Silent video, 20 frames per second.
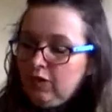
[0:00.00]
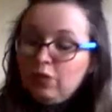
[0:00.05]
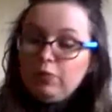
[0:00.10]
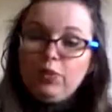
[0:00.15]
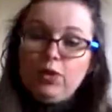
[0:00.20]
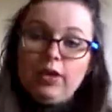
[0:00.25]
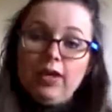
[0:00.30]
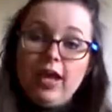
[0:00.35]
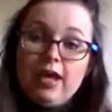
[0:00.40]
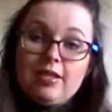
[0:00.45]

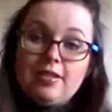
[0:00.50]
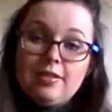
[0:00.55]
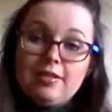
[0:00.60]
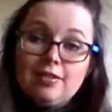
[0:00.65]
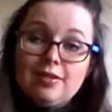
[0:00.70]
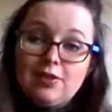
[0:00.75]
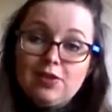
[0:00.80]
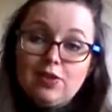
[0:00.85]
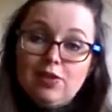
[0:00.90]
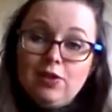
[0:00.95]
But yes,
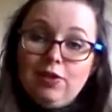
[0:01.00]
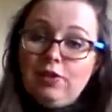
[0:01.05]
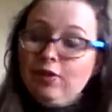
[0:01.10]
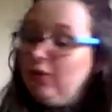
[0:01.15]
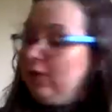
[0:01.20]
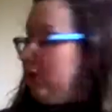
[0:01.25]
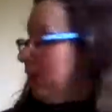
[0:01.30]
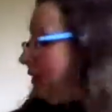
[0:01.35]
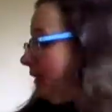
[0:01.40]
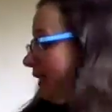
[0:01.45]
so
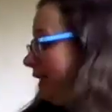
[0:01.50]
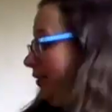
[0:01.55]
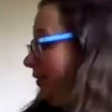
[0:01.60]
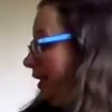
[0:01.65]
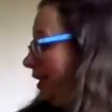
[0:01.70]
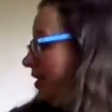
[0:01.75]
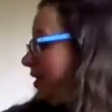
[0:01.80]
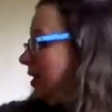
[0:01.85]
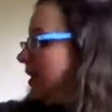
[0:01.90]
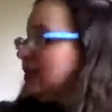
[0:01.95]
they've
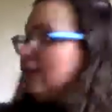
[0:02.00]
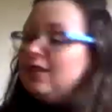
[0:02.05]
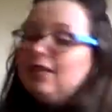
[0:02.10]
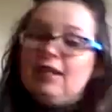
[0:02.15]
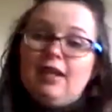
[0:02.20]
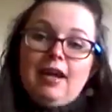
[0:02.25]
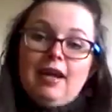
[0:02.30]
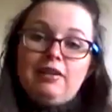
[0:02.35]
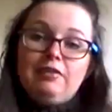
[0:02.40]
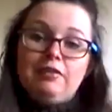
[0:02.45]
extended the
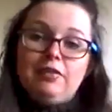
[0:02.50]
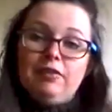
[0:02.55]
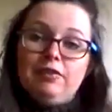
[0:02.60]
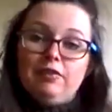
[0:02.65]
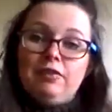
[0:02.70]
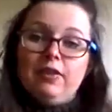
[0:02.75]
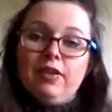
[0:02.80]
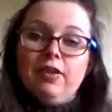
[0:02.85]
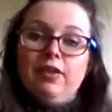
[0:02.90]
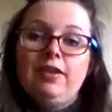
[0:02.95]
life
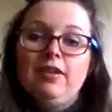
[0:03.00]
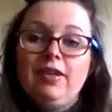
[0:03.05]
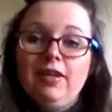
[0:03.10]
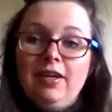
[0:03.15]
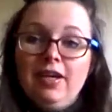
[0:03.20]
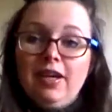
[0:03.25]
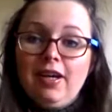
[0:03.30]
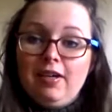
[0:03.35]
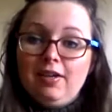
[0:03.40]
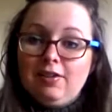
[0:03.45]
of
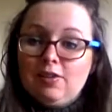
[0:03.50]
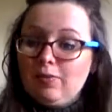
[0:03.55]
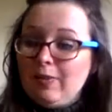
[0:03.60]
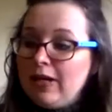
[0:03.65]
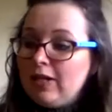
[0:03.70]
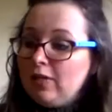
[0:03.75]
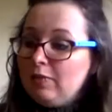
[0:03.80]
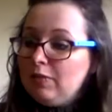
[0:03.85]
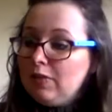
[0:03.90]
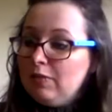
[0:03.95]
some
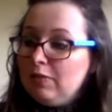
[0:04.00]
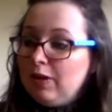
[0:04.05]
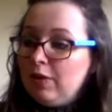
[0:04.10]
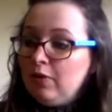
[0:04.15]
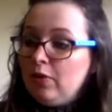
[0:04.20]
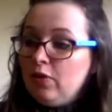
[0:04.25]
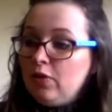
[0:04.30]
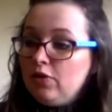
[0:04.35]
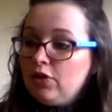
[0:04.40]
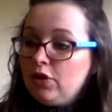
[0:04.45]
items in my
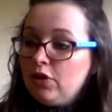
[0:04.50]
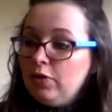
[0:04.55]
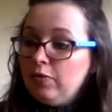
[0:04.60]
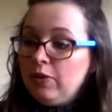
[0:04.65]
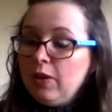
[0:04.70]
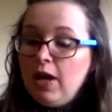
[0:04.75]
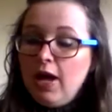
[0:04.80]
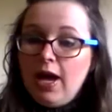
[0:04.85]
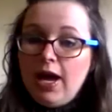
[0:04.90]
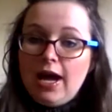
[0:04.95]
wardrobe.
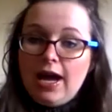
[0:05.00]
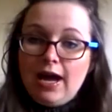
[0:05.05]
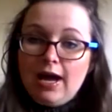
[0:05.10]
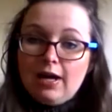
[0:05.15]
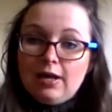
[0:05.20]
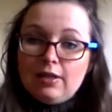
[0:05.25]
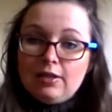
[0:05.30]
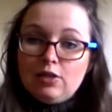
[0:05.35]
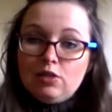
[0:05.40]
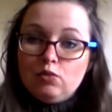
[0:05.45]

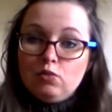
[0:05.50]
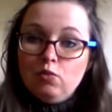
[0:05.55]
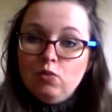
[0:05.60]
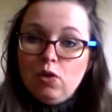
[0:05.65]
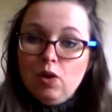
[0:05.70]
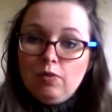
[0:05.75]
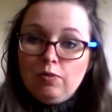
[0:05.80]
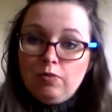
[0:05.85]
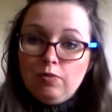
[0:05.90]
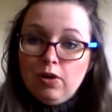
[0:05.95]
And
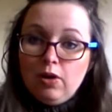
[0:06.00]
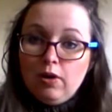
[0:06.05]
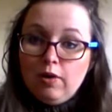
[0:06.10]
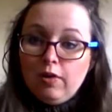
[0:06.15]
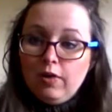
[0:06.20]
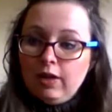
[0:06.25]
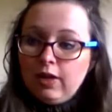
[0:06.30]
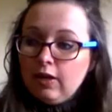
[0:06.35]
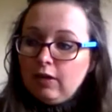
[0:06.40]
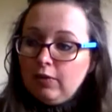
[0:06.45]
one more
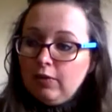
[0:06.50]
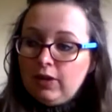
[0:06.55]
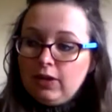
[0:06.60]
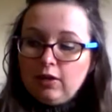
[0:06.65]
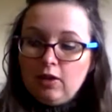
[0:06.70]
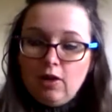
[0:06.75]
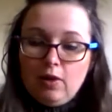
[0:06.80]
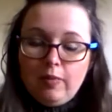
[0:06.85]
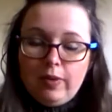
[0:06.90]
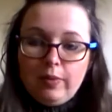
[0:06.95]
thing, when I
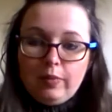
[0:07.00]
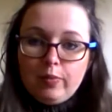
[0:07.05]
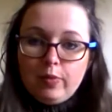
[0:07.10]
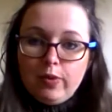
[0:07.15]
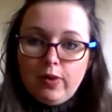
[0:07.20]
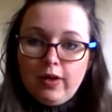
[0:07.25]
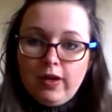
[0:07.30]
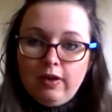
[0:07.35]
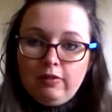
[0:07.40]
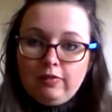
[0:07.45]
got a bit
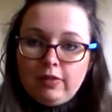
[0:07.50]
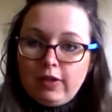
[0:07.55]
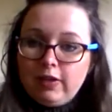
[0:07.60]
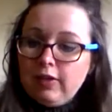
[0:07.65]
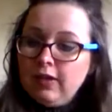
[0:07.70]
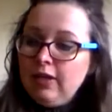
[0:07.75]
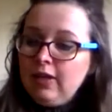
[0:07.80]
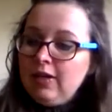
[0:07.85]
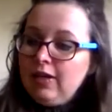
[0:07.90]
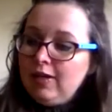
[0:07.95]
braver,
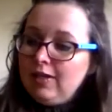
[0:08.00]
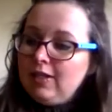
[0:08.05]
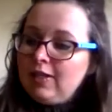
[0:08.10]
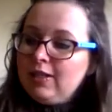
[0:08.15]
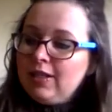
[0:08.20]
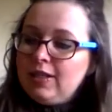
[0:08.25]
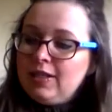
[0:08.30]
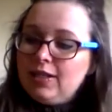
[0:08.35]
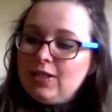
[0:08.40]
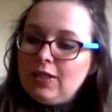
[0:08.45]
I
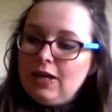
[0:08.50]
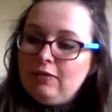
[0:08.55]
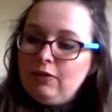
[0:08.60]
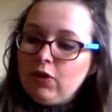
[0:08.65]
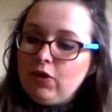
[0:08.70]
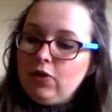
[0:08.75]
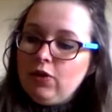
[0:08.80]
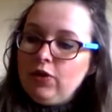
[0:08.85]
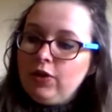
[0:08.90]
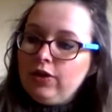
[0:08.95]
decided to have a
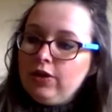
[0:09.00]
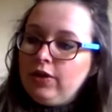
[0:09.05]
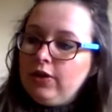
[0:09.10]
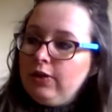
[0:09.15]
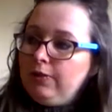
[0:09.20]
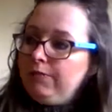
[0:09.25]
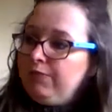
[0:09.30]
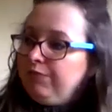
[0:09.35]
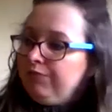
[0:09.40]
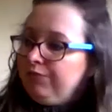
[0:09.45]
go at the